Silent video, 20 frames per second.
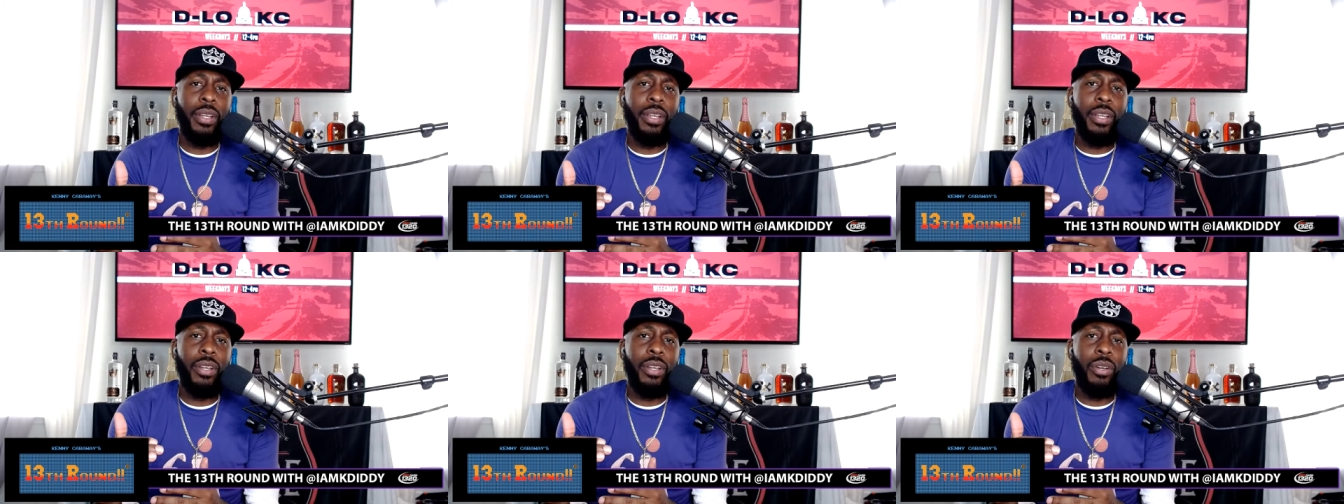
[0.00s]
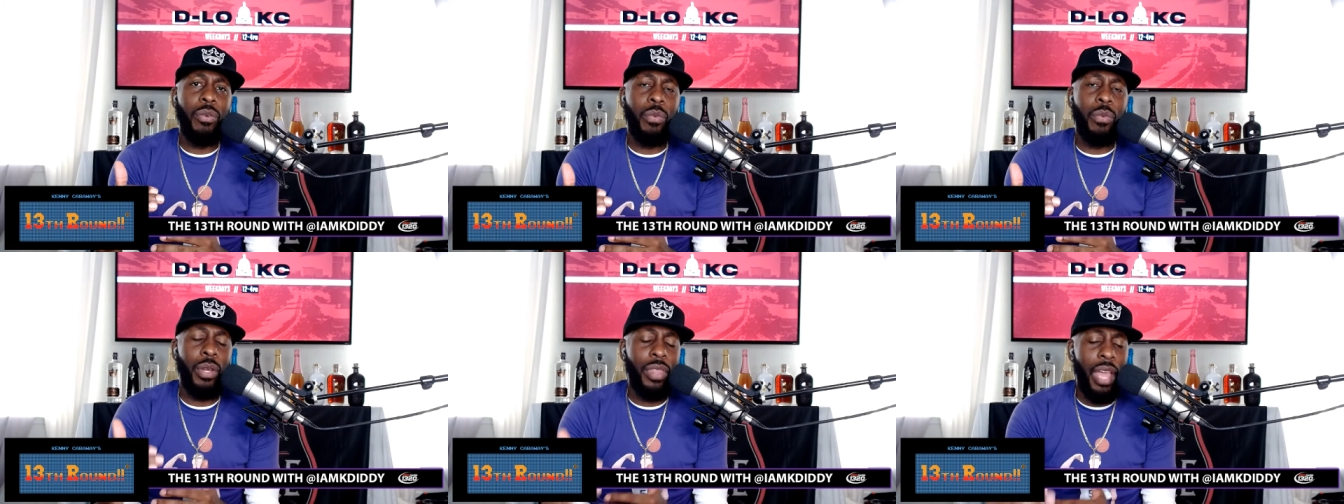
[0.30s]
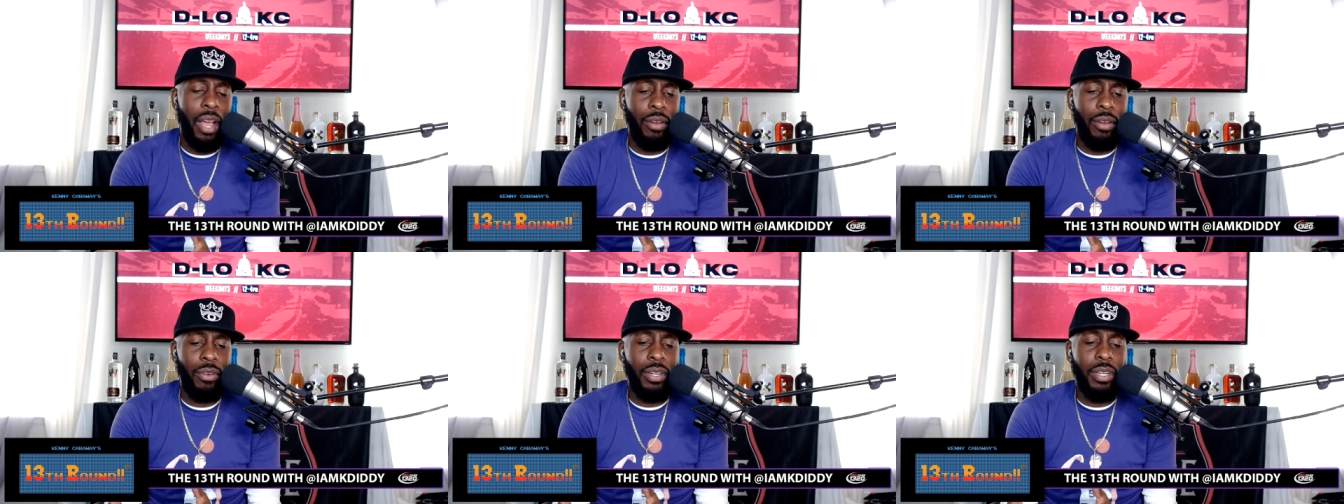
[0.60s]

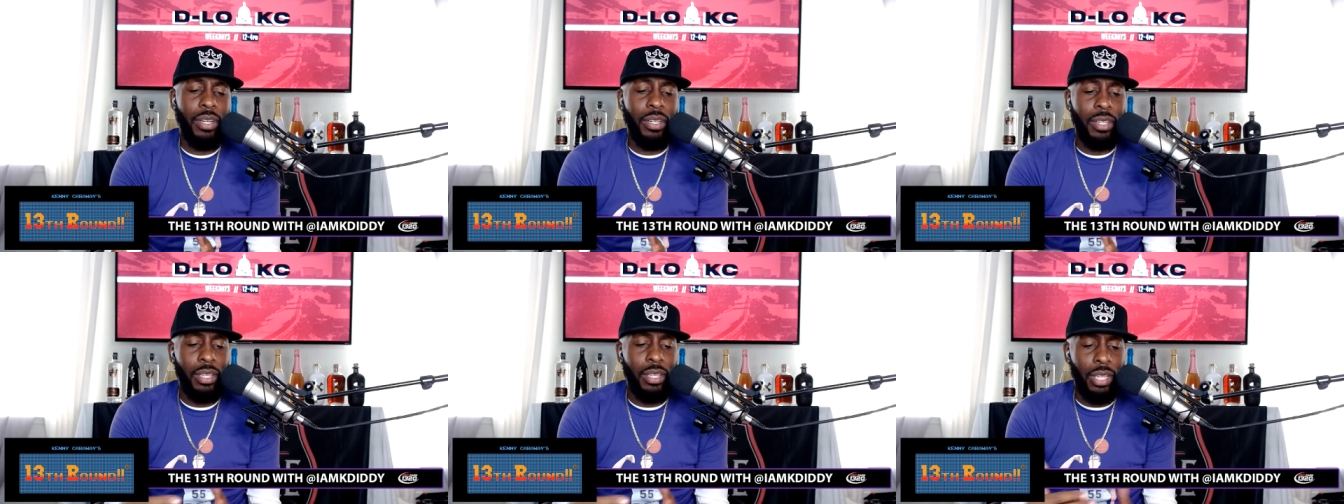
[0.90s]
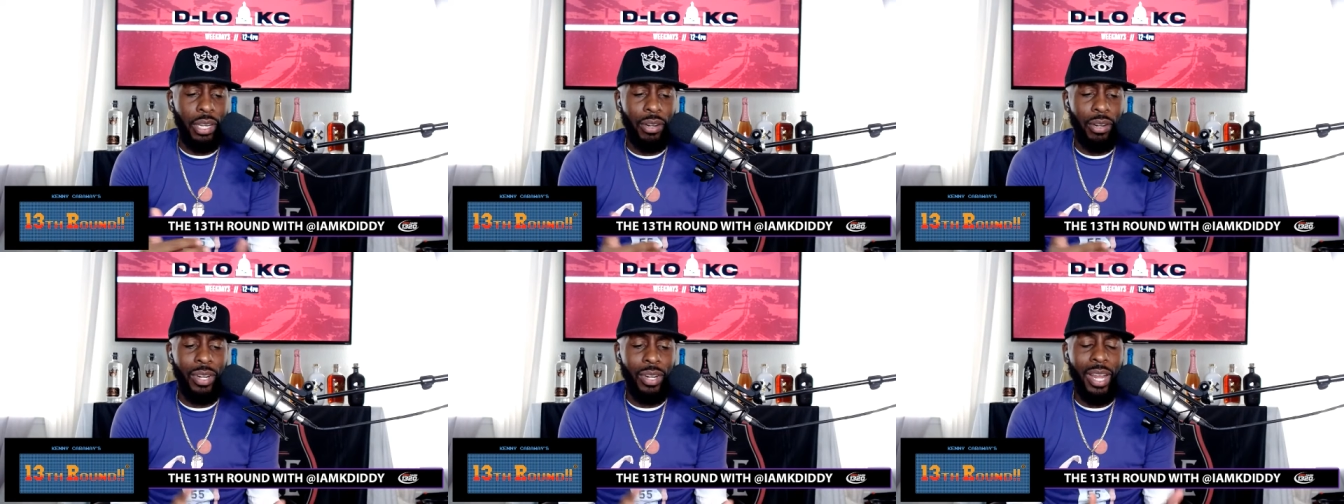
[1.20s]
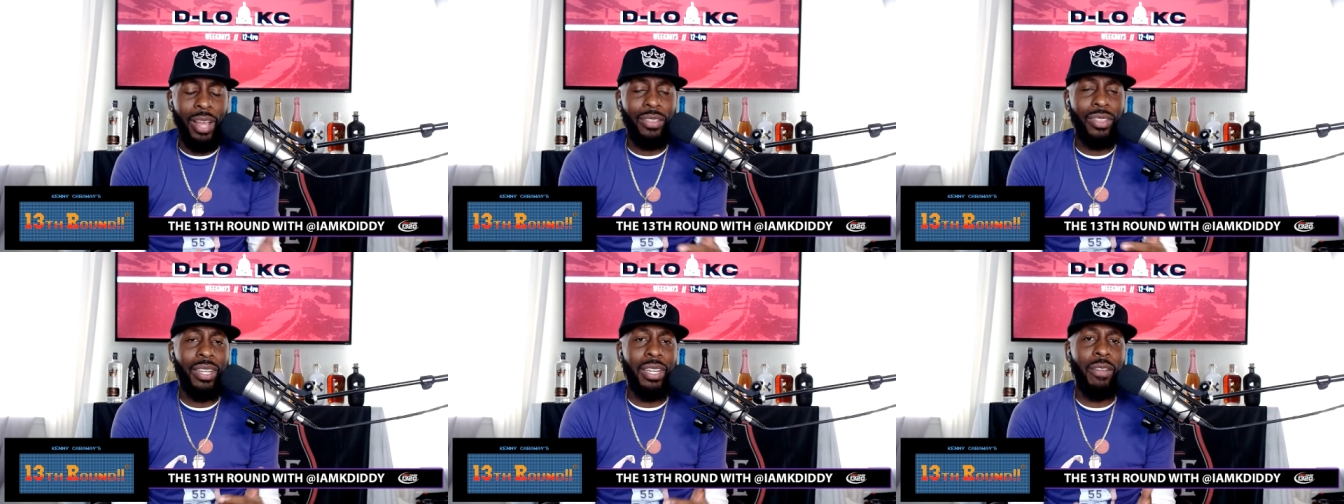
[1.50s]
without clearing
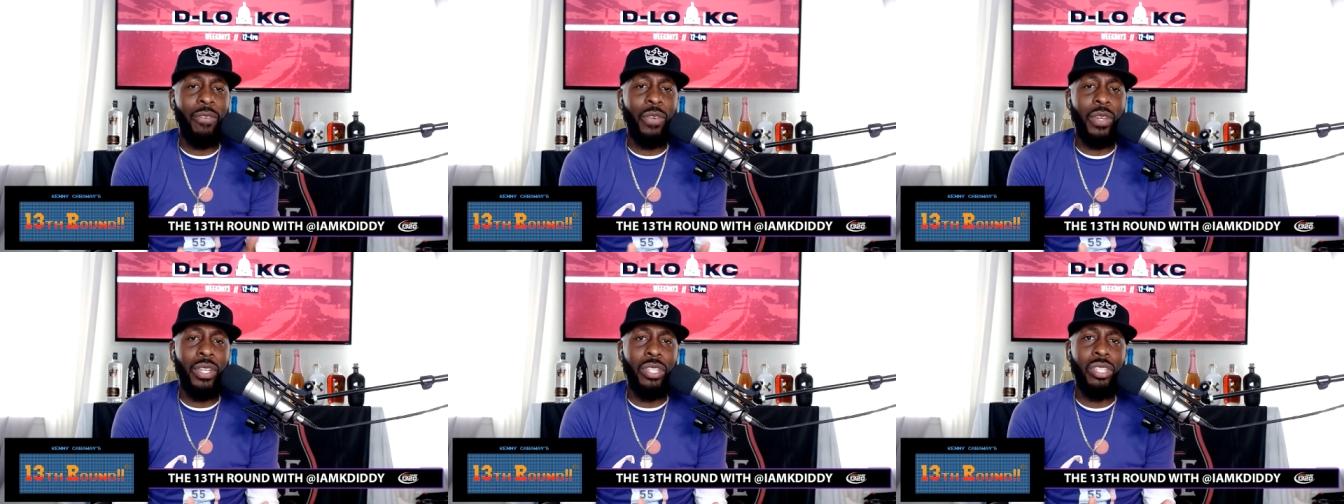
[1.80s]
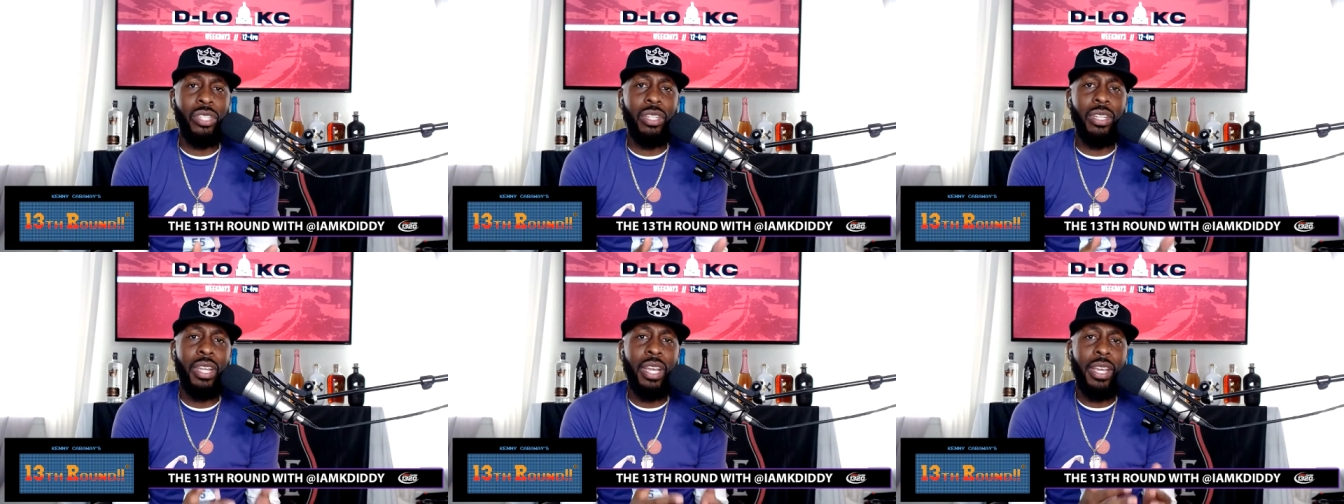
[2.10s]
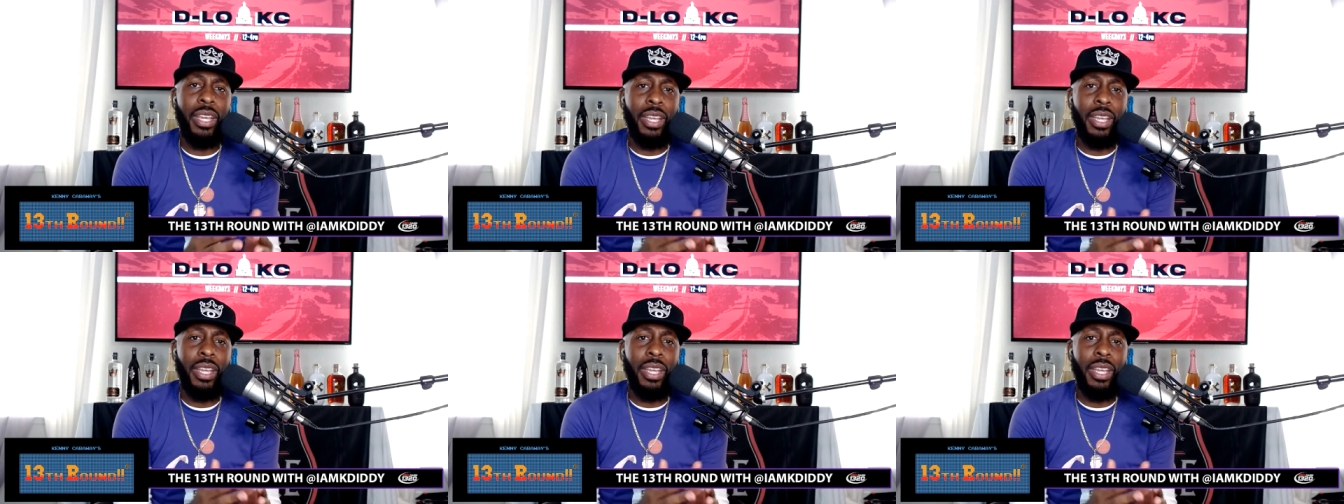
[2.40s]
out the division